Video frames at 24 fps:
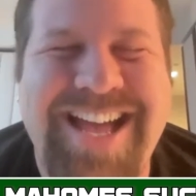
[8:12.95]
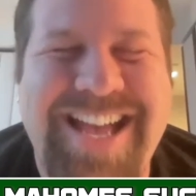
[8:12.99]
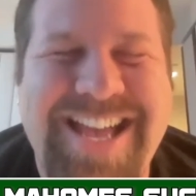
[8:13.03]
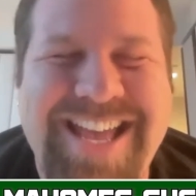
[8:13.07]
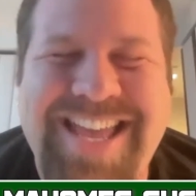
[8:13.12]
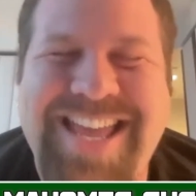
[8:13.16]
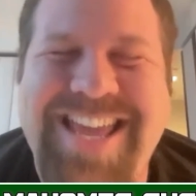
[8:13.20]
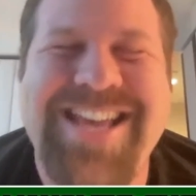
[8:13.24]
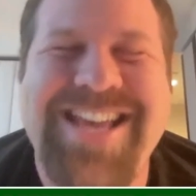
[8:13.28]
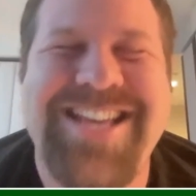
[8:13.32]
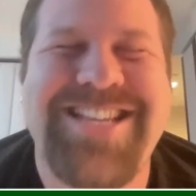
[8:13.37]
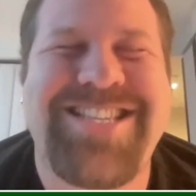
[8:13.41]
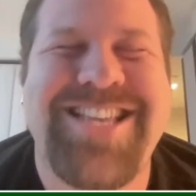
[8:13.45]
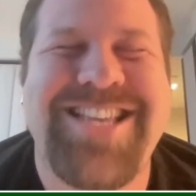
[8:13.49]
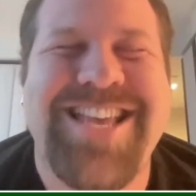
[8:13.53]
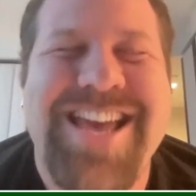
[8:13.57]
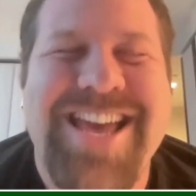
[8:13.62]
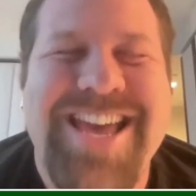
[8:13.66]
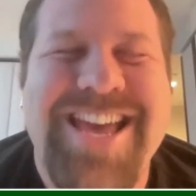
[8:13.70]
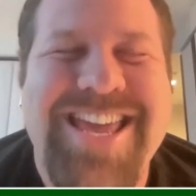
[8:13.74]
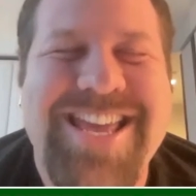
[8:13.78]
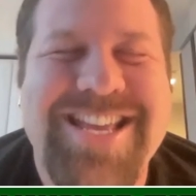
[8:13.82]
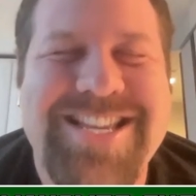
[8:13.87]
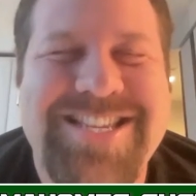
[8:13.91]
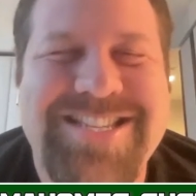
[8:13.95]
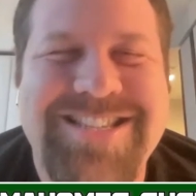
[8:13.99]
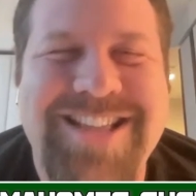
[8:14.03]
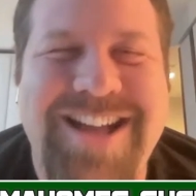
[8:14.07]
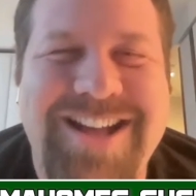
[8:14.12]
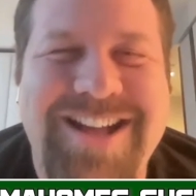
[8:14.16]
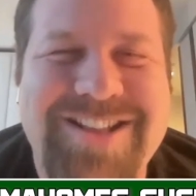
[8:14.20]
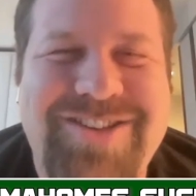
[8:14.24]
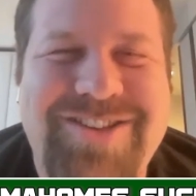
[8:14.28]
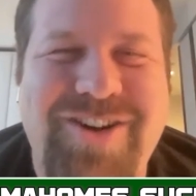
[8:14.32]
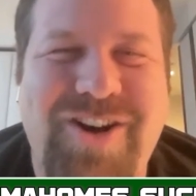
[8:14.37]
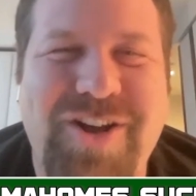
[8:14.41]
He has
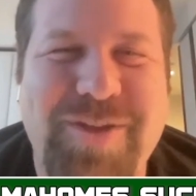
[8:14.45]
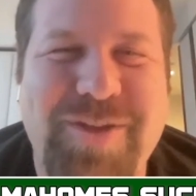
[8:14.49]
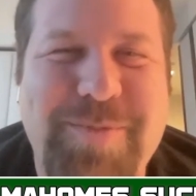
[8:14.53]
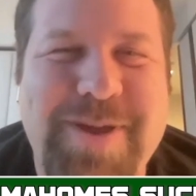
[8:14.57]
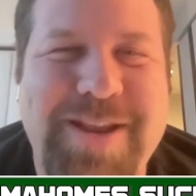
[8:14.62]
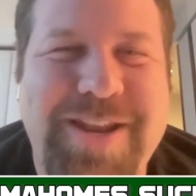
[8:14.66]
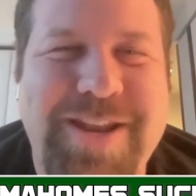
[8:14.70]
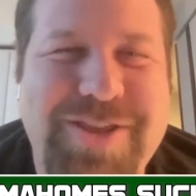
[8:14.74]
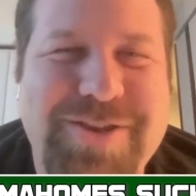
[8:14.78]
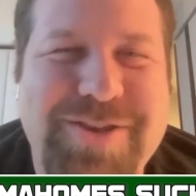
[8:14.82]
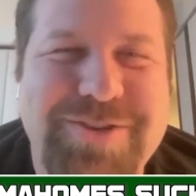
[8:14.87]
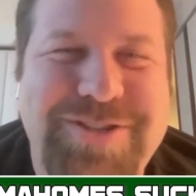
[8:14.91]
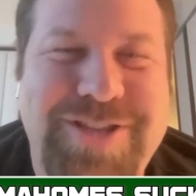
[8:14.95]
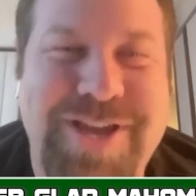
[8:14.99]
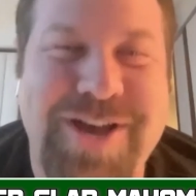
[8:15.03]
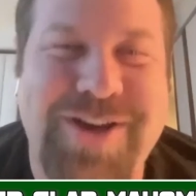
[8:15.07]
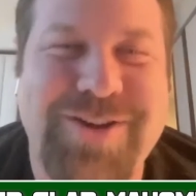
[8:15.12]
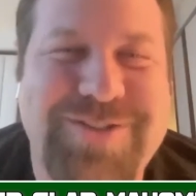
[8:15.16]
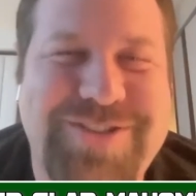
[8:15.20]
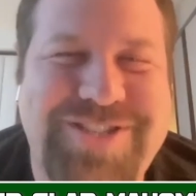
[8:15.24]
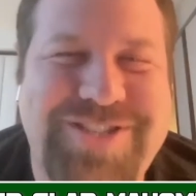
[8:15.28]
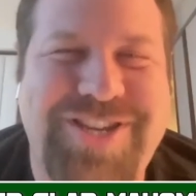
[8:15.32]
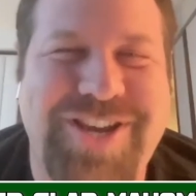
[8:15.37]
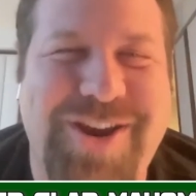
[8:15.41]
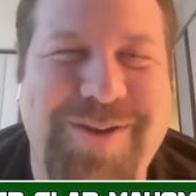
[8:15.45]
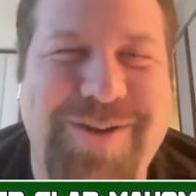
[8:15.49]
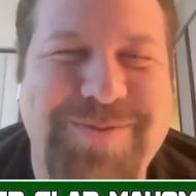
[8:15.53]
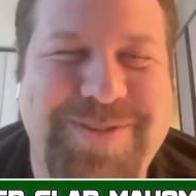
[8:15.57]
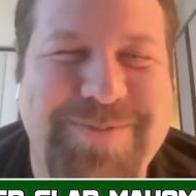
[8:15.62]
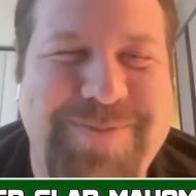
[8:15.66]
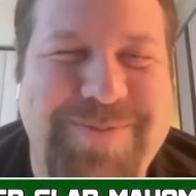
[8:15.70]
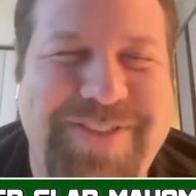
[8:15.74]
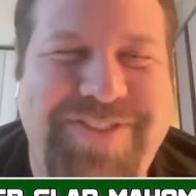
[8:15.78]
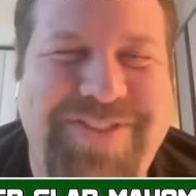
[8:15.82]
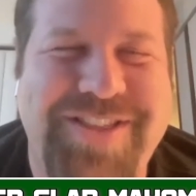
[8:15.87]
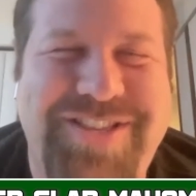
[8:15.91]
not called me to use those terms
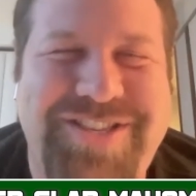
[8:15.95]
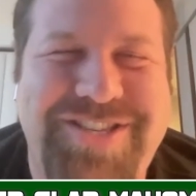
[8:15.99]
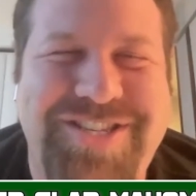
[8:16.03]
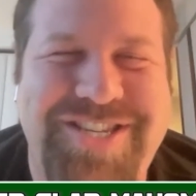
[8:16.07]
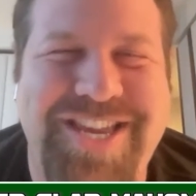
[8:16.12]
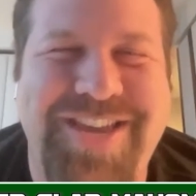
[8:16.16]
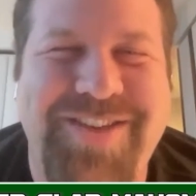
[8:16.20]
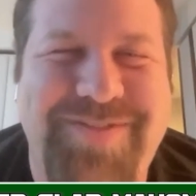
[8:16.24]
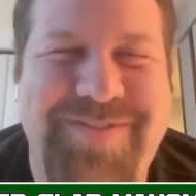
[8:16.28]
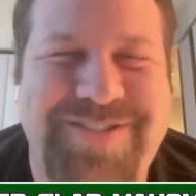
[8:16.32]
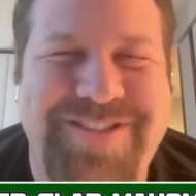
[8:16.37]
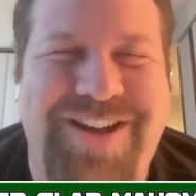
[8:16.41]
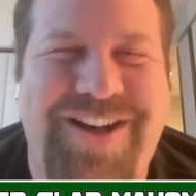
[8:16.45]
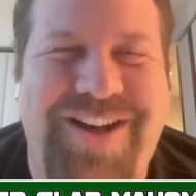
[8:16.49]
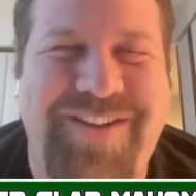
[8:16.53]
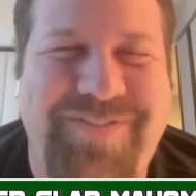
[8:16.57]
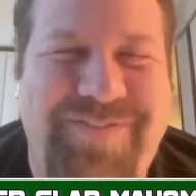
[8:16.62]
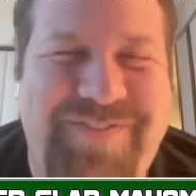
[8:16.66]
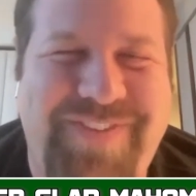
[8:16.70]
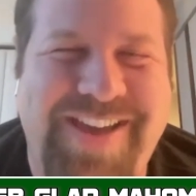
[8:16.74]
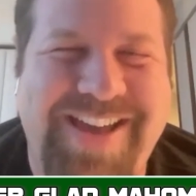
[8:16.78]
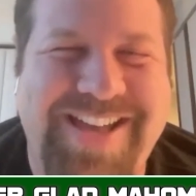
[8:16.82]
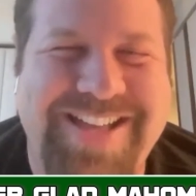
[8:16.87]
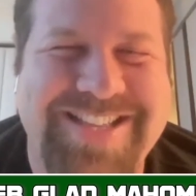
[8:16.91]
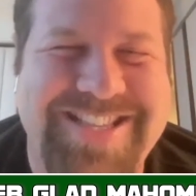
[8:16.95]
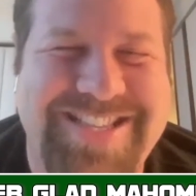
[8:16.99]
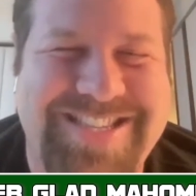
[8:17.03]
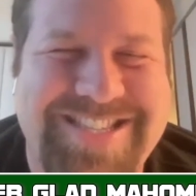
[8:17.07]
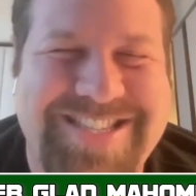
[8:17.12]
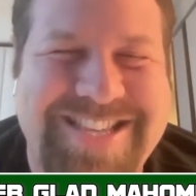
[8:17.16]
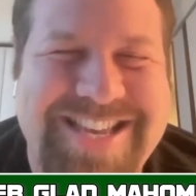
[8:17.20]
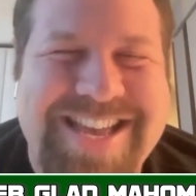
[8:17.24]
about the Chiefs offense. No?